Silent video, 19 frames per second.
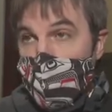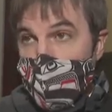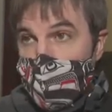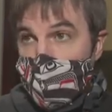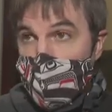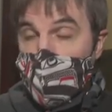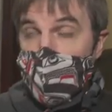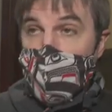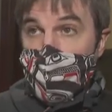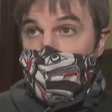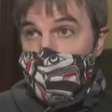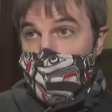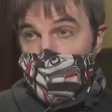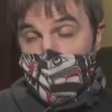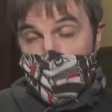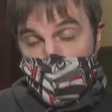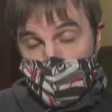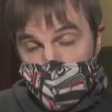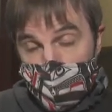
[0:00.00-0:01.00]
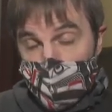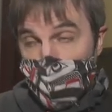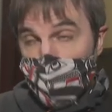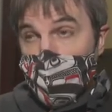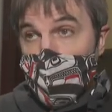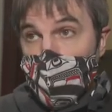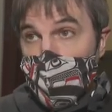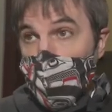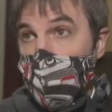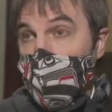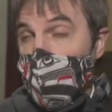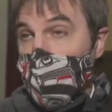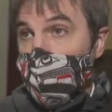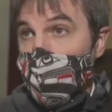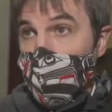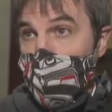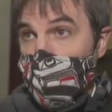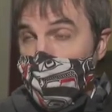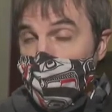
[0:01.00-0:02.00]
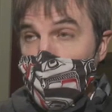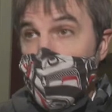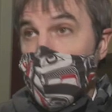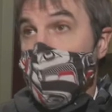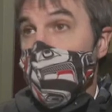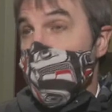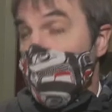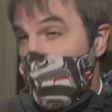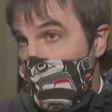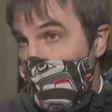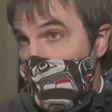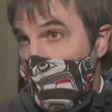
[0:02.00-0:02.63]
place in Canada and some that are being put in place,